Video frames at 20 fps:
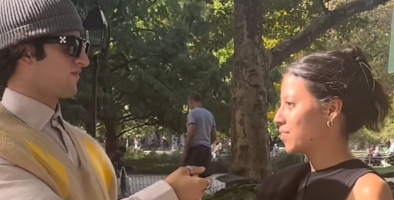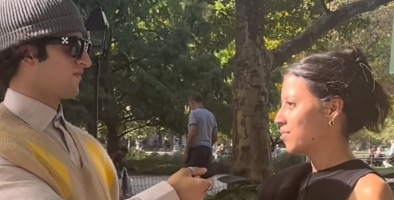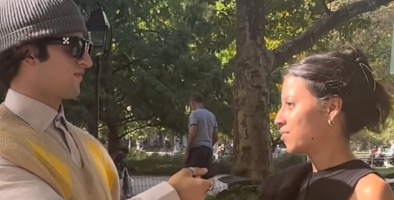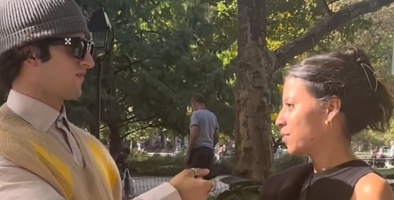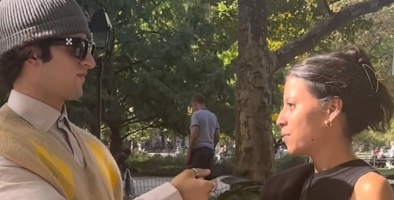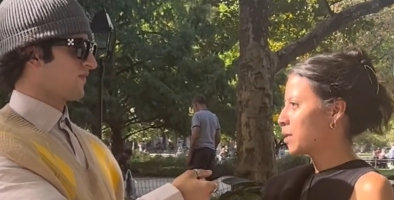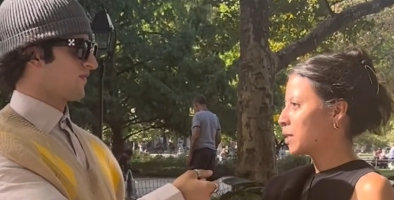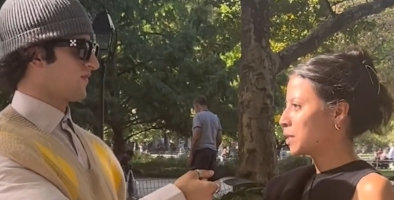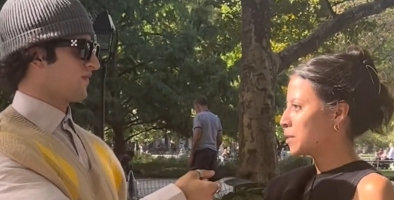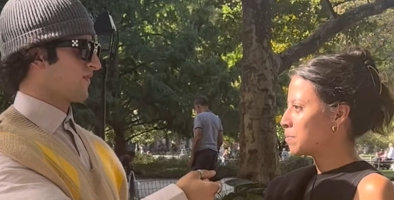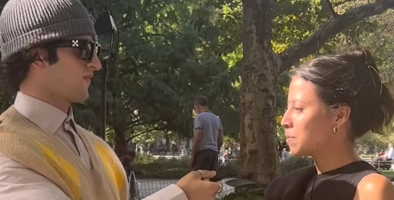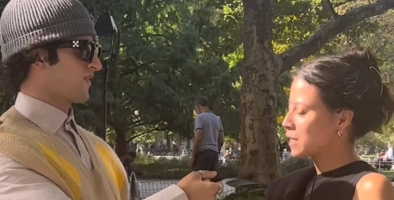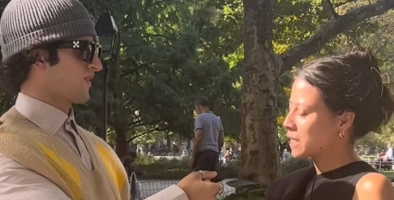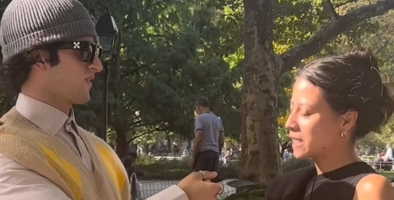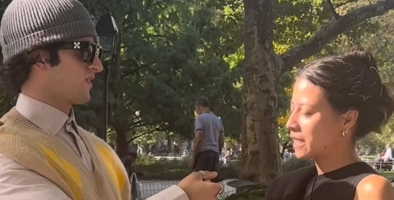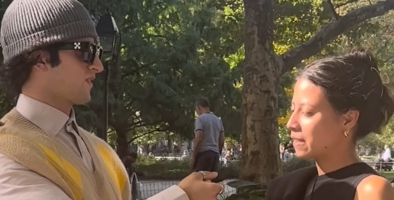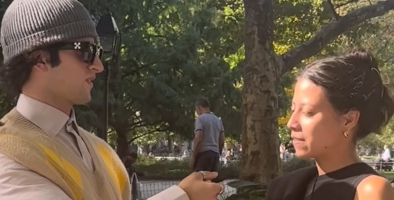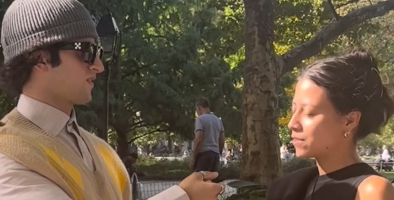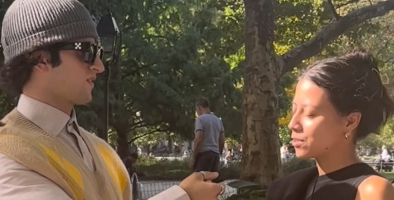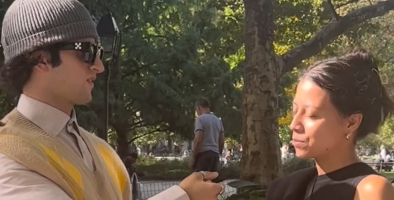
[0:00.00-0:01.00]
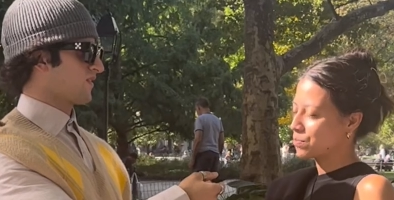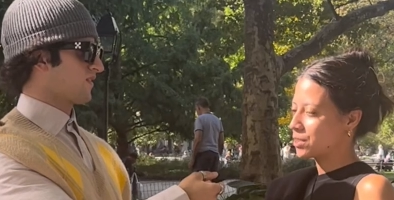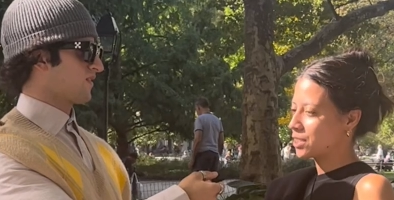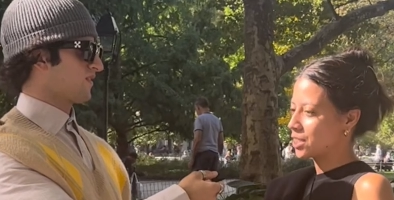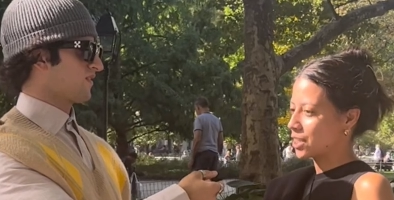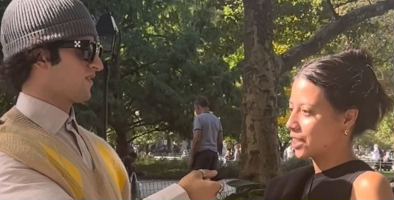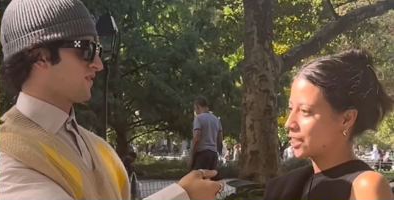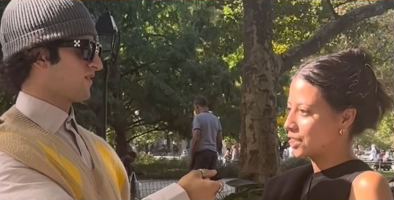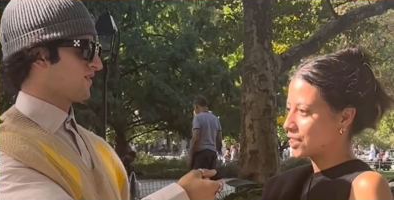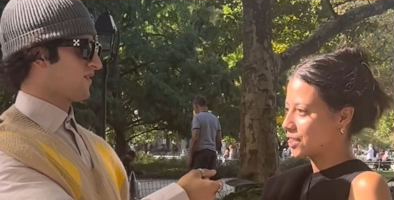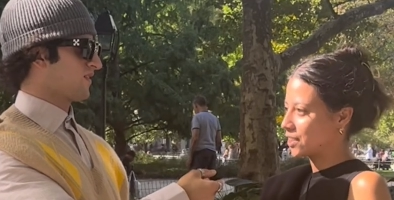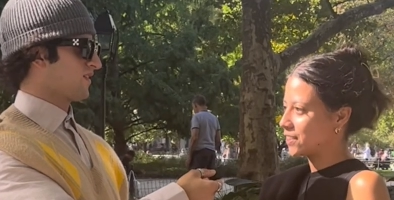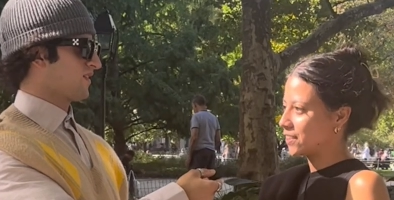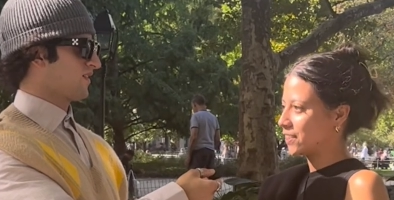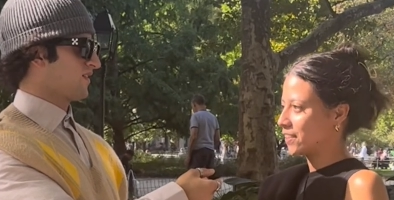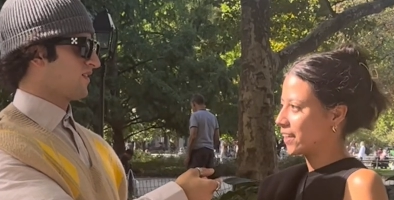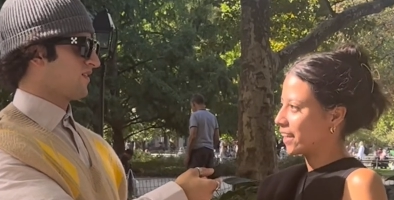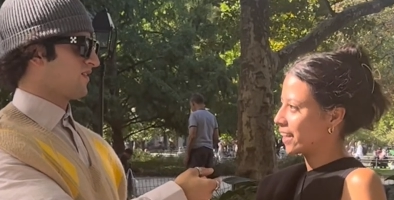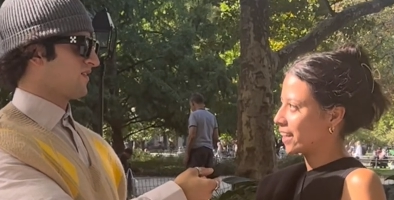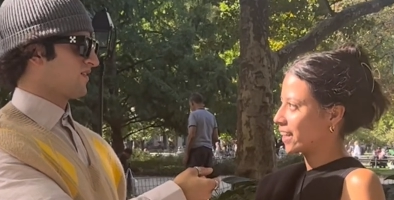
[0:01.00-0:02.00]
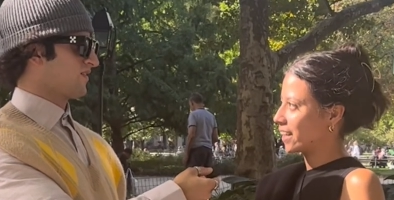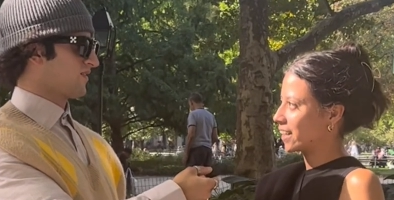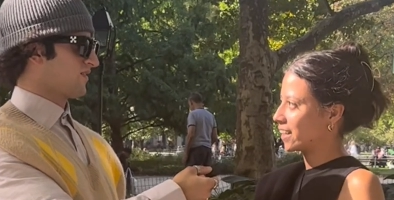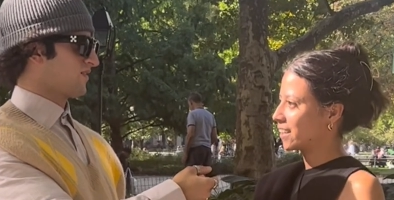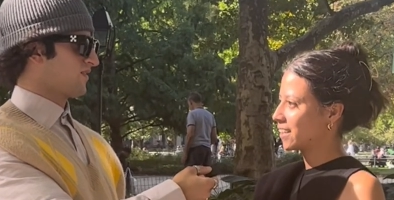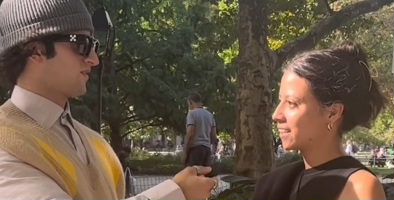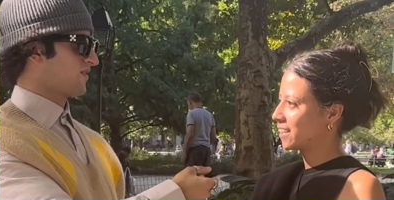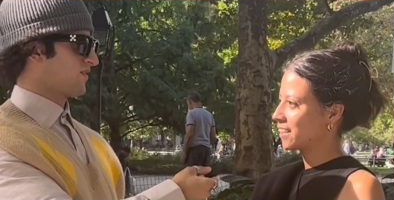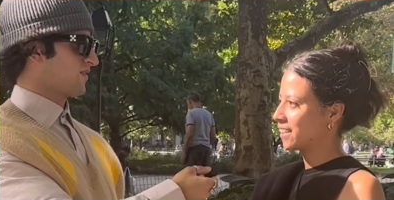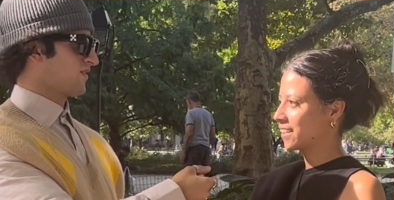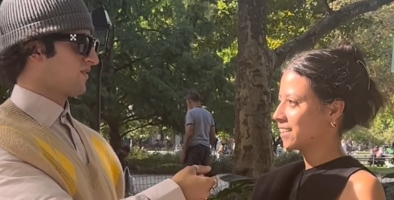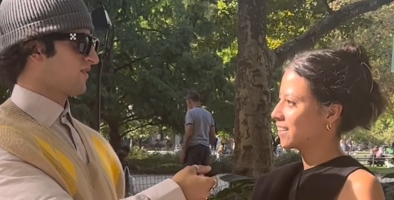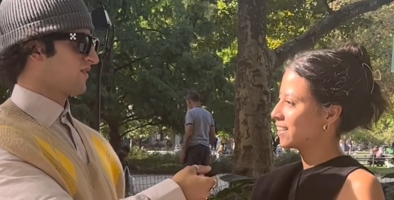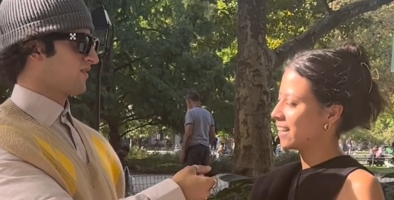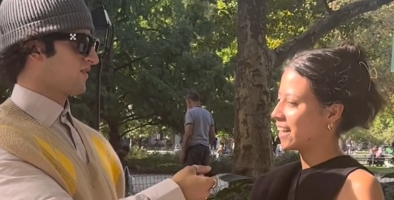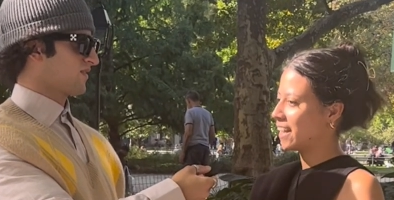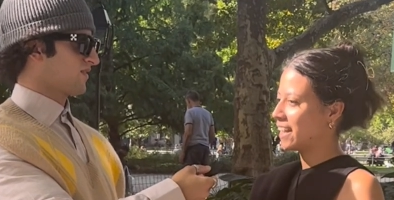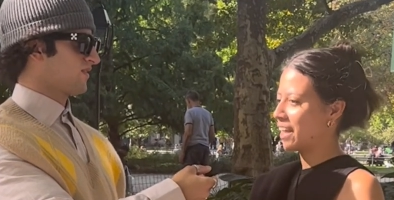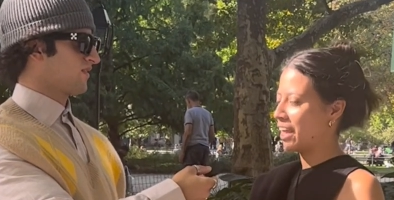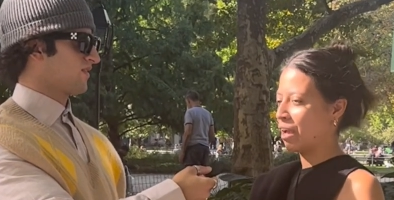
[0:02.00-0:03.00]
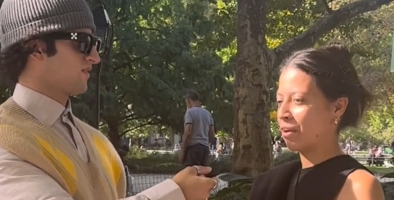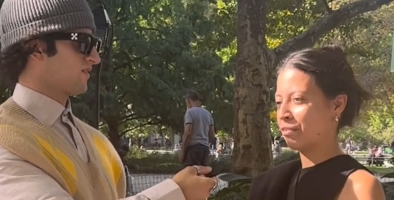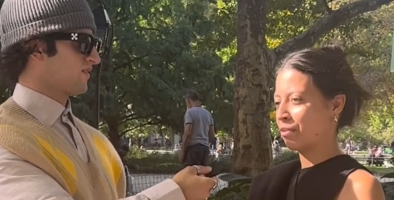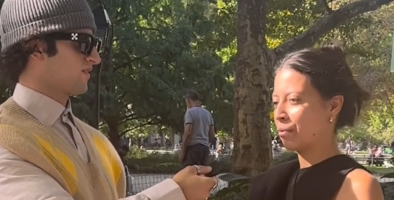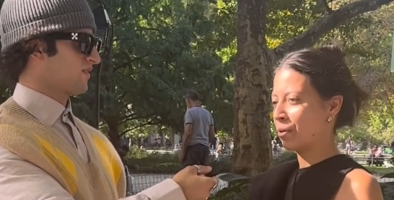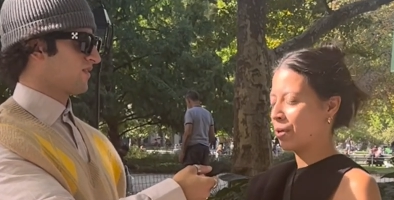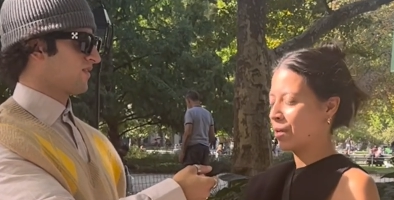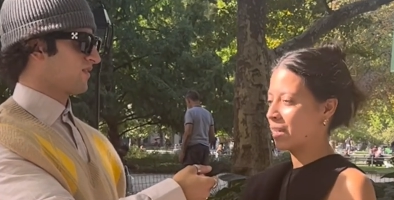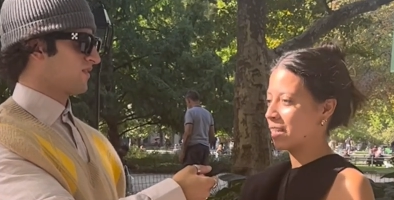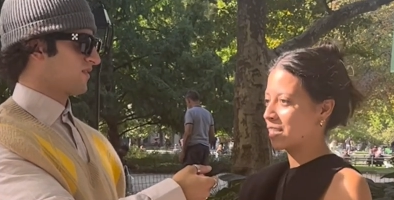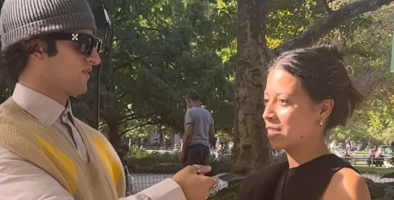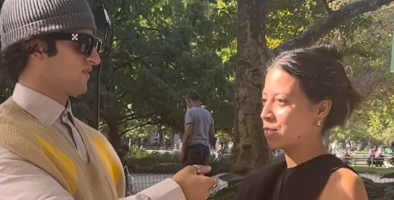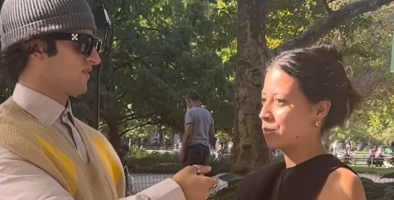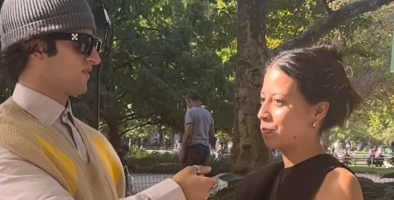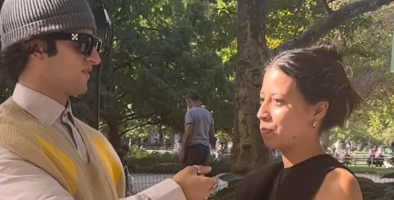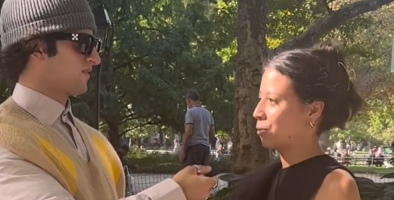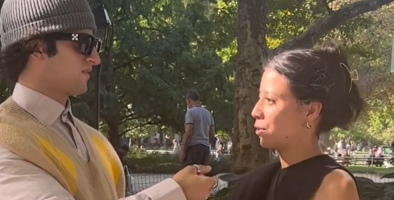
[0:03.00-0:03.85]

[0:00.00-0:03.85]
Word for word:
Speaker 1: reminding myself to be gentle and that everyone is